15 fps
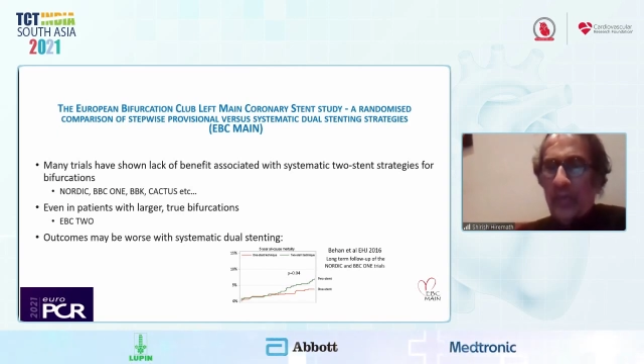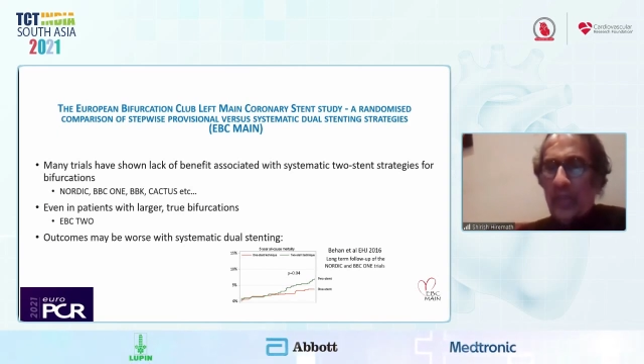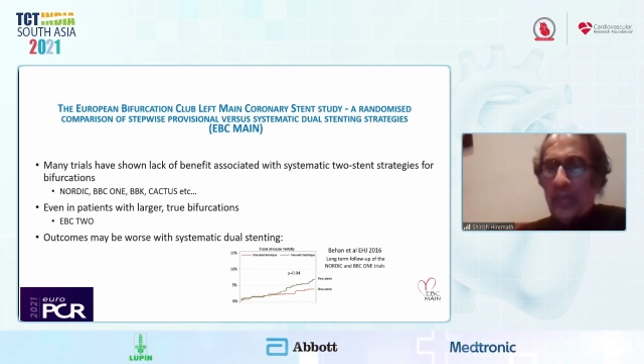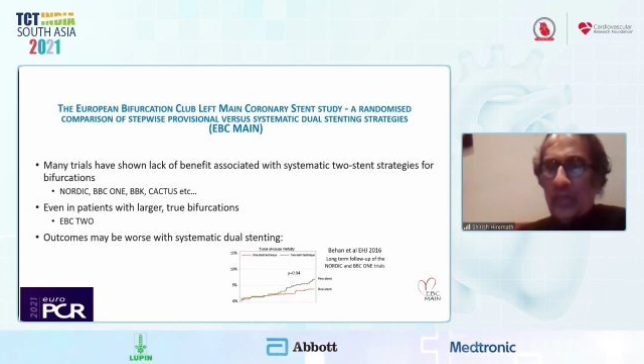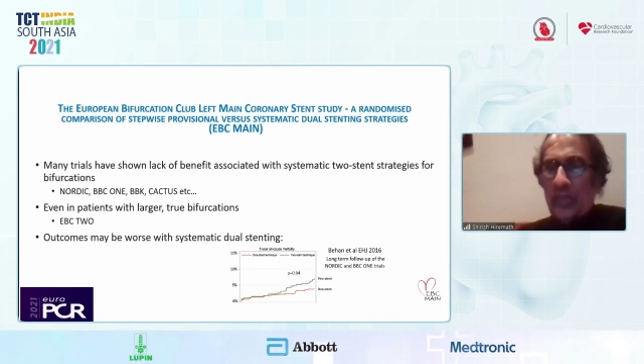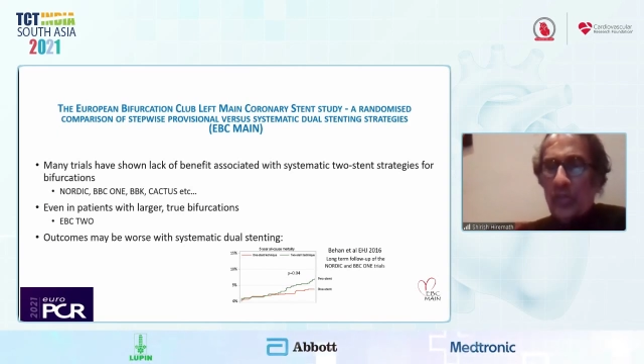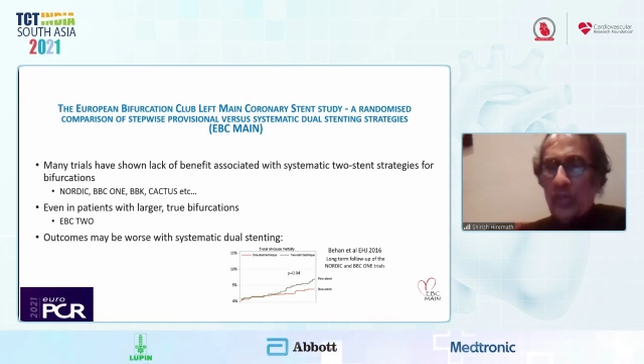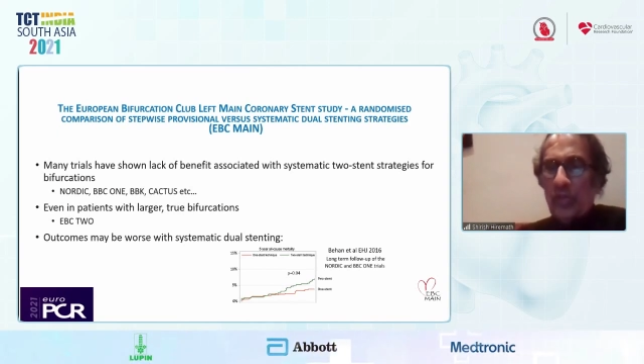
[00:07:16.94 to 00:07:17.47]

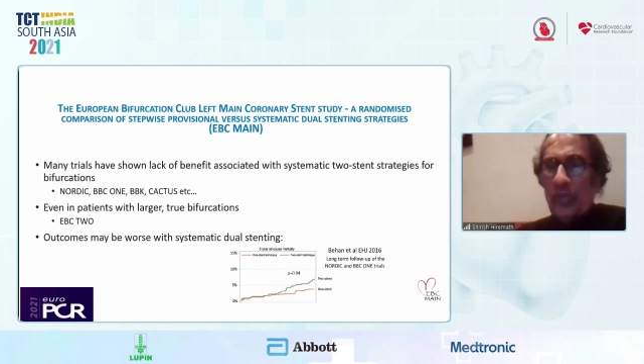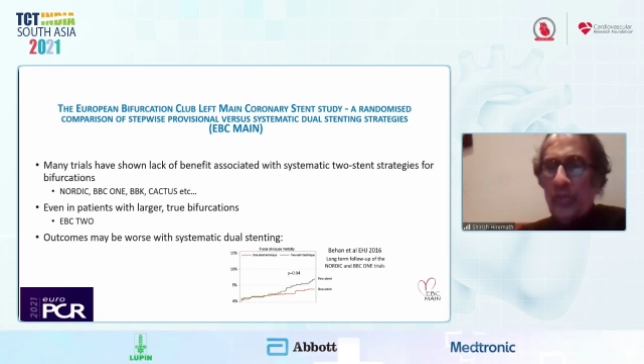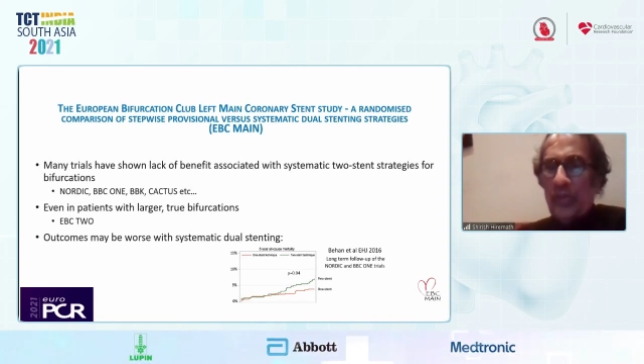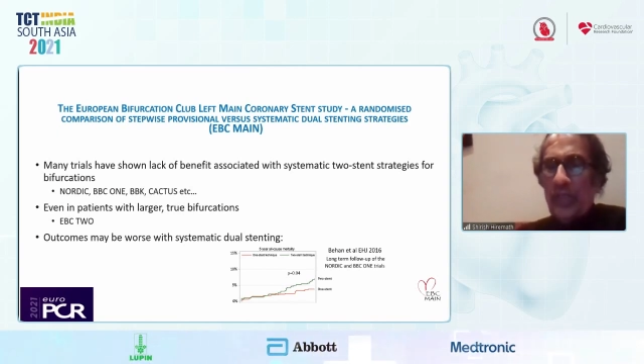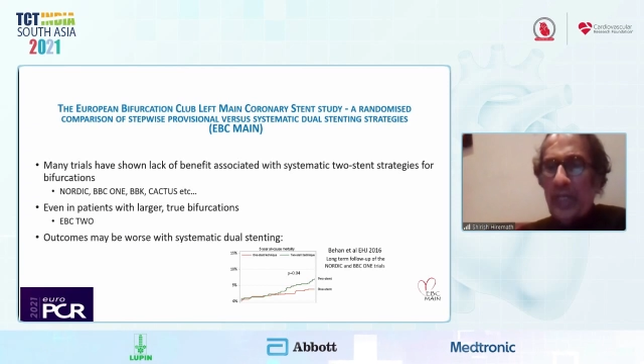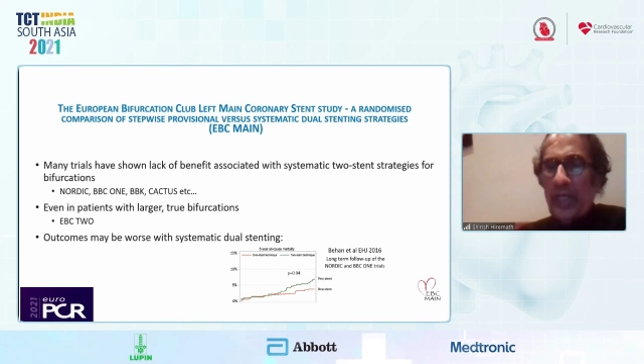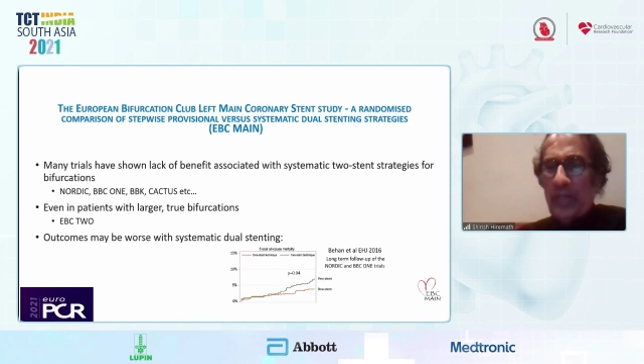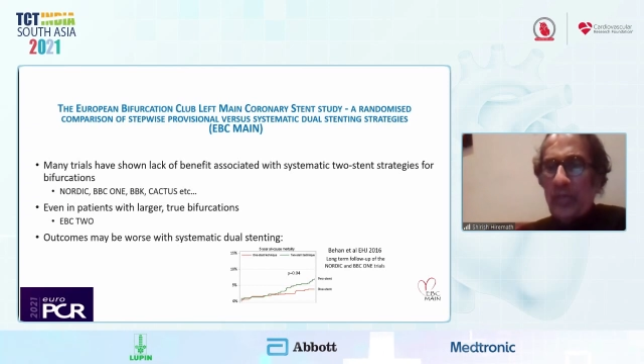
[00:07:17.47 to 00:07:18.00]
So
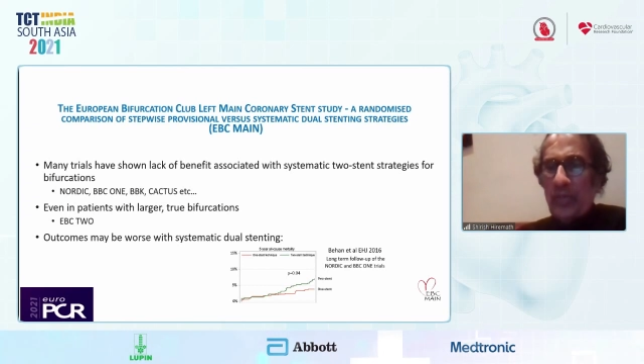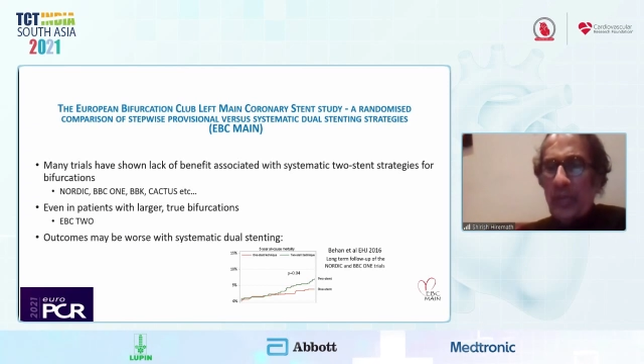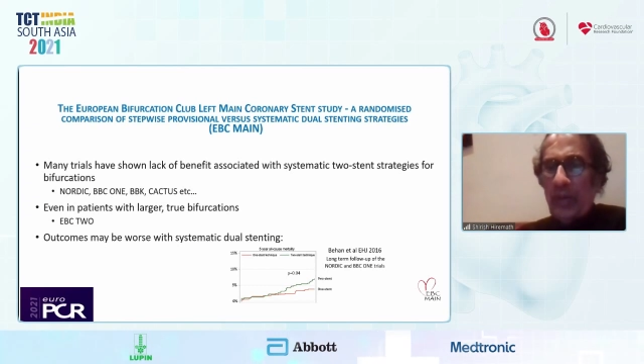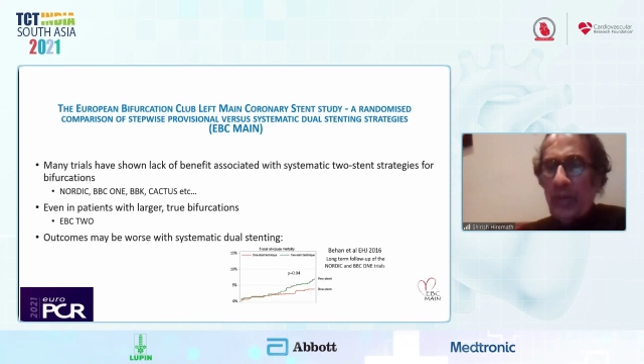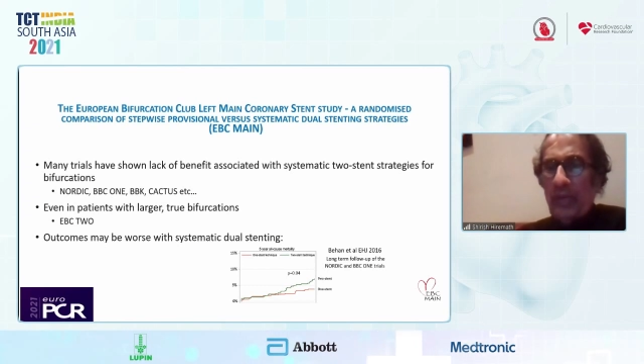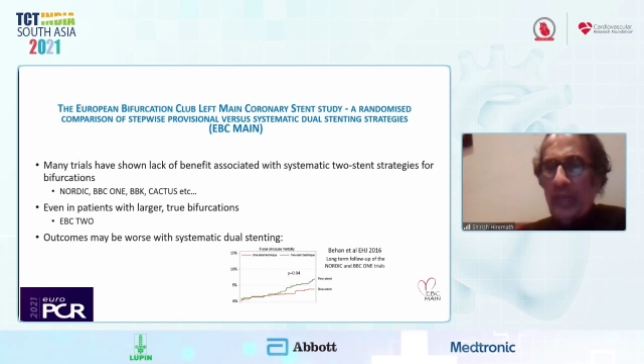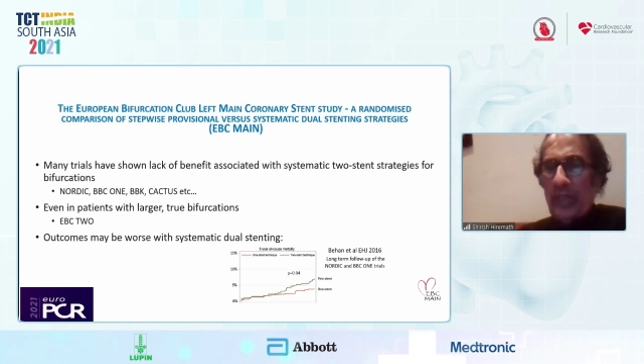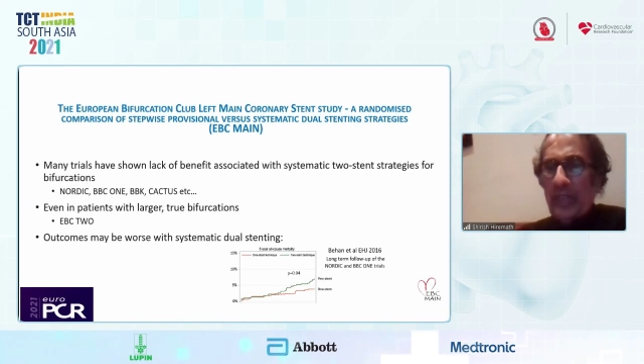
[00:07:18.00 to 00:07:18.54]
he had to
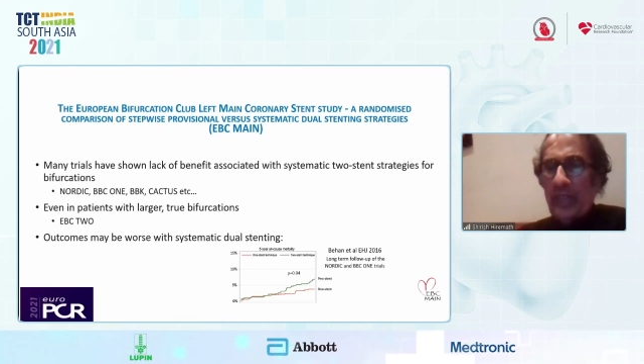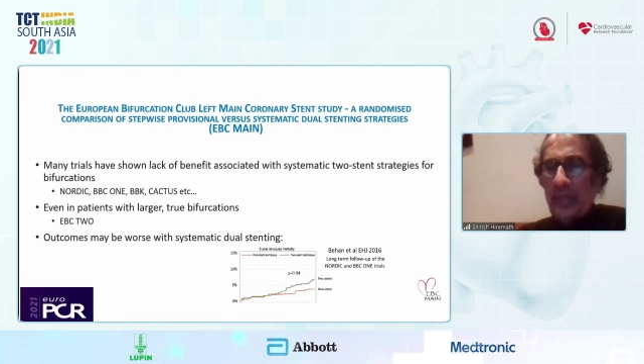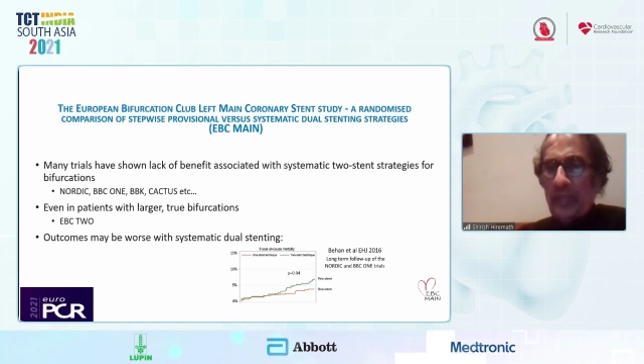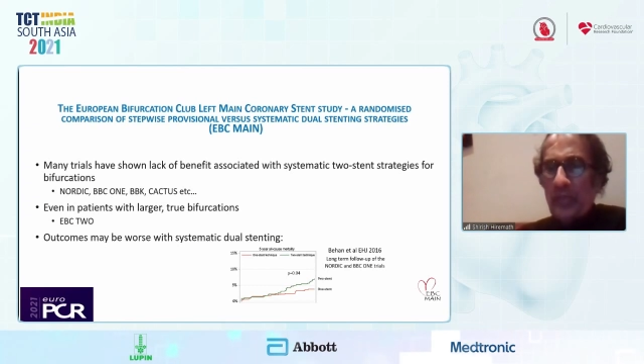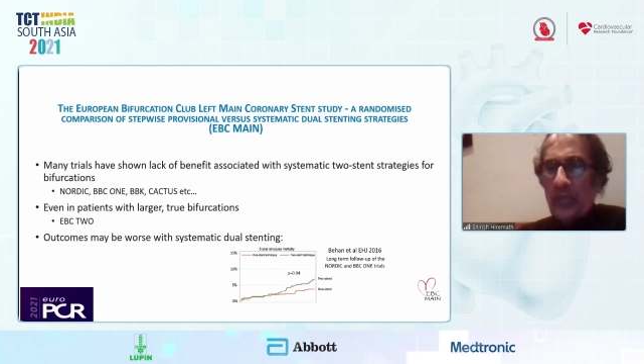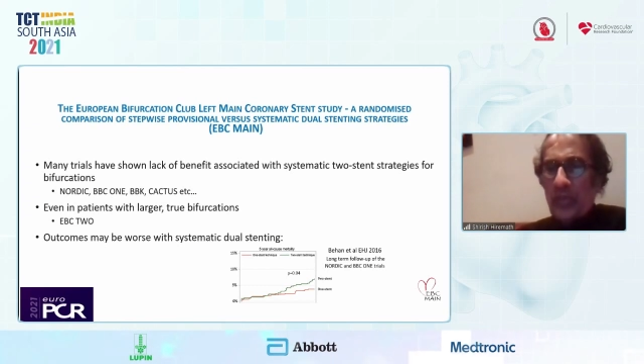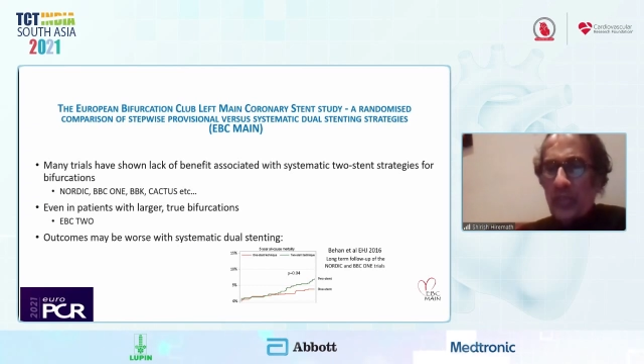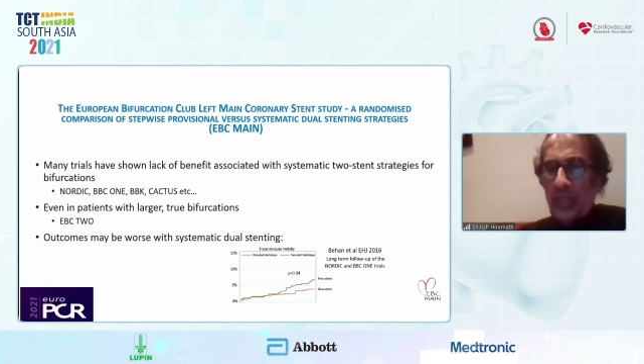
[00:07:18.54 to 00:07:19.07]
have another
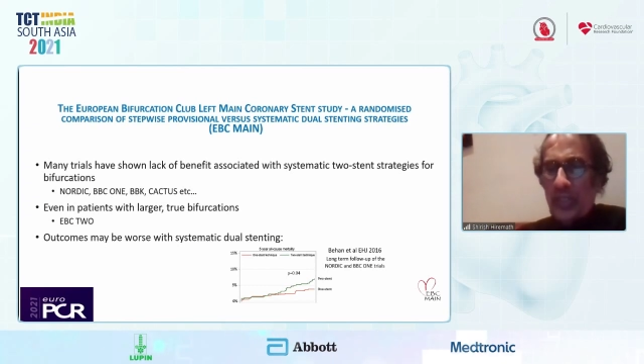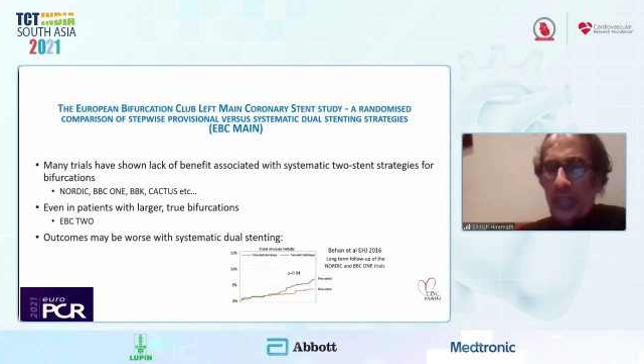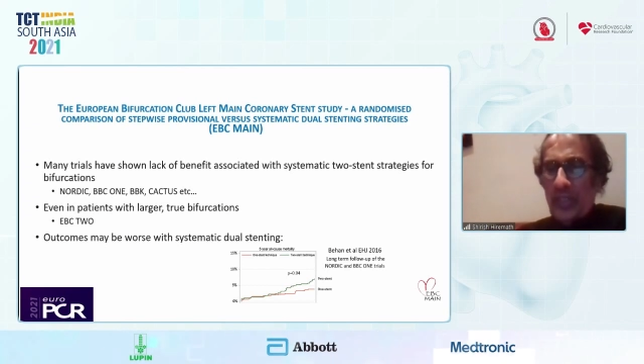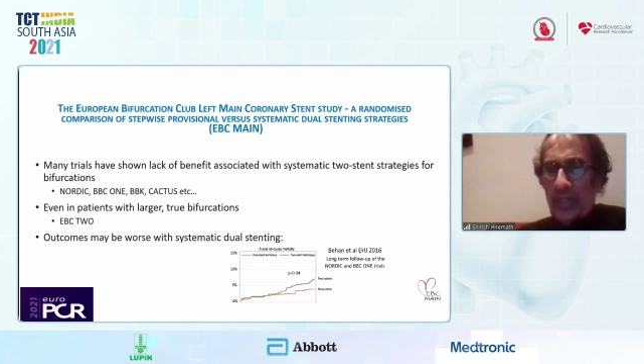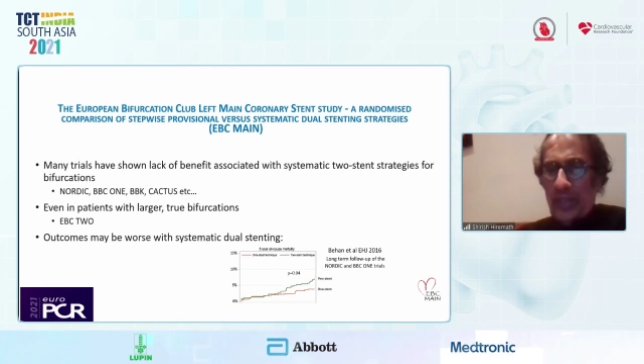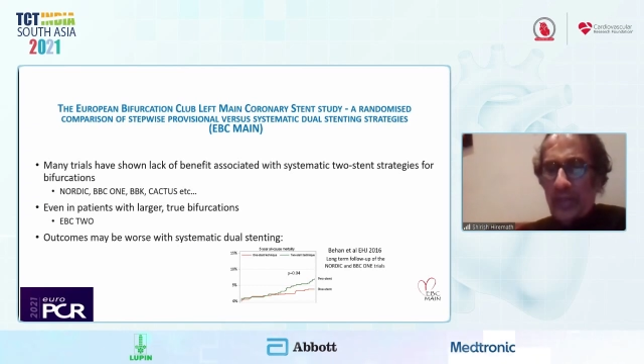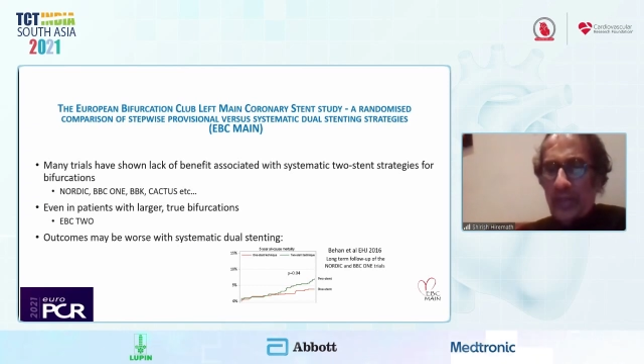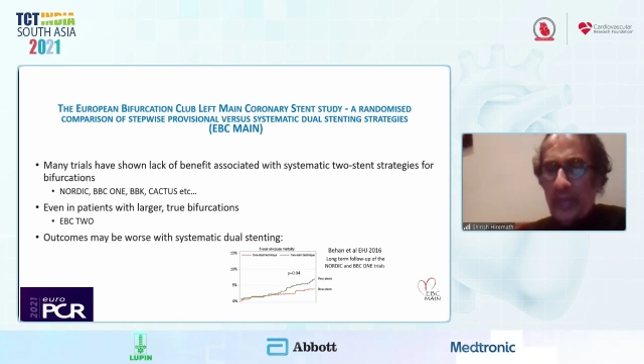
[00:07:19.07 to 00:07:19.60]

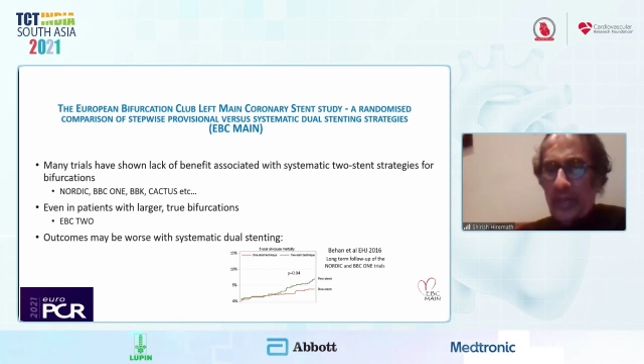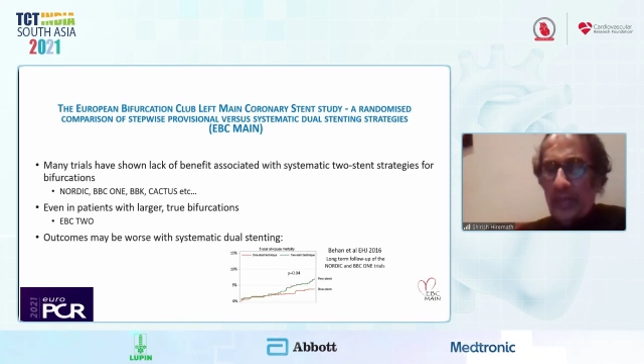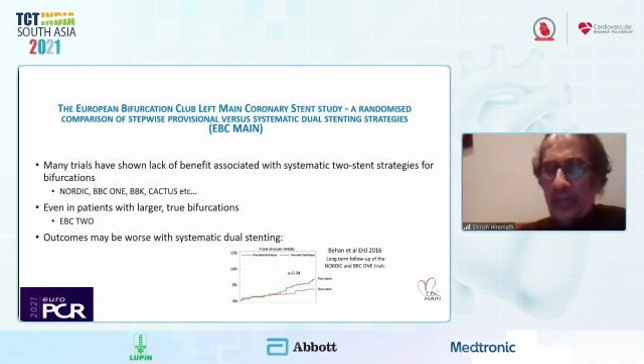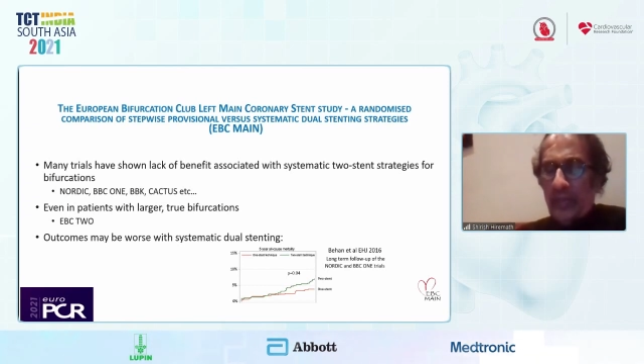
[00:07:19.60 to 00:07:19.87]
procedure